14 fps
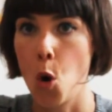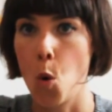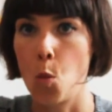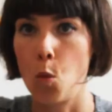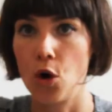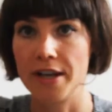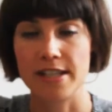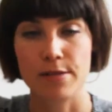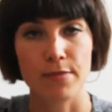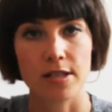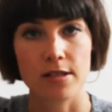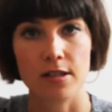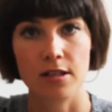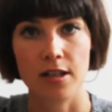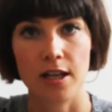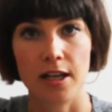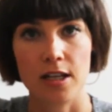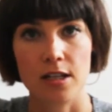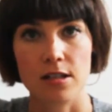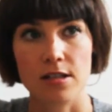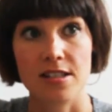what is missing
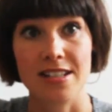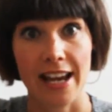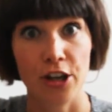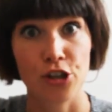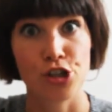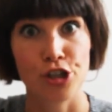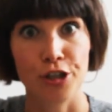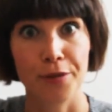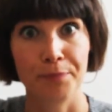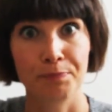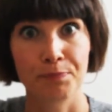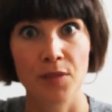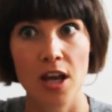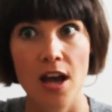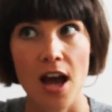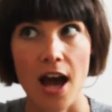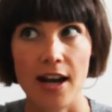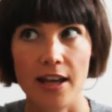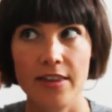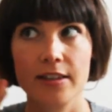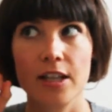is texture.
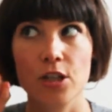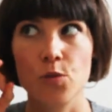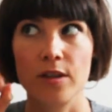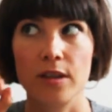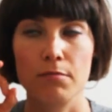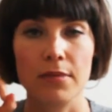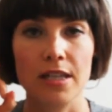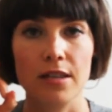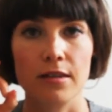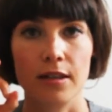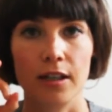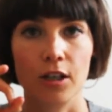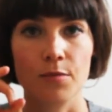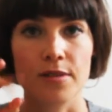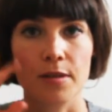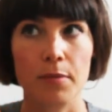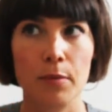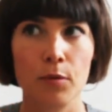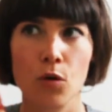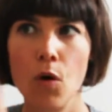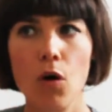And I think that's where the meat thing comes in.
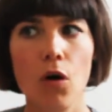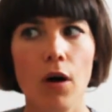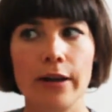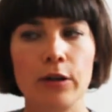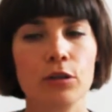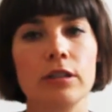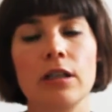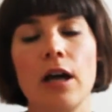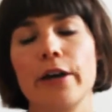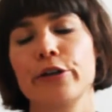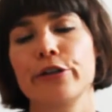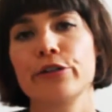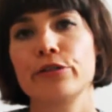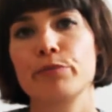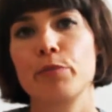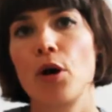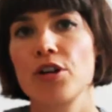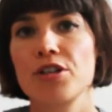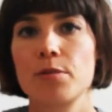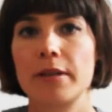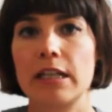People go, oh, I couldn't
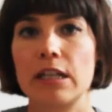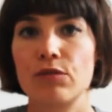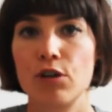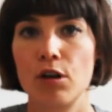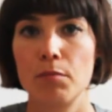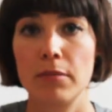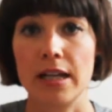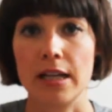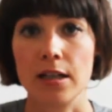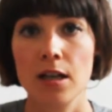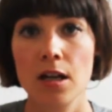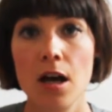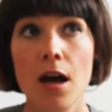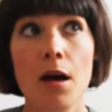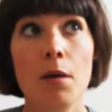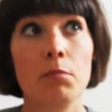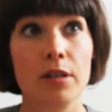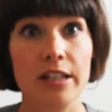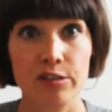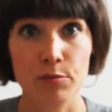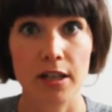possibly give up meat.
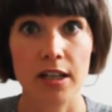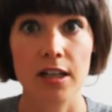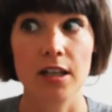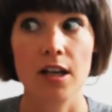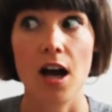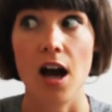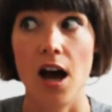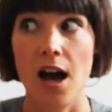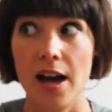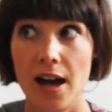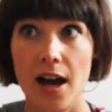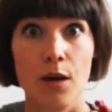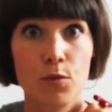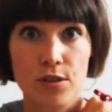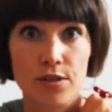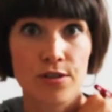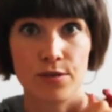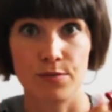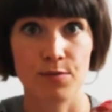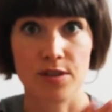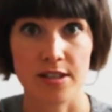Believe me, I
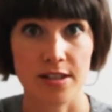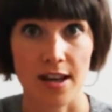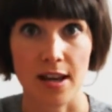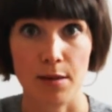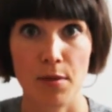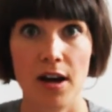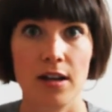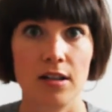was the same.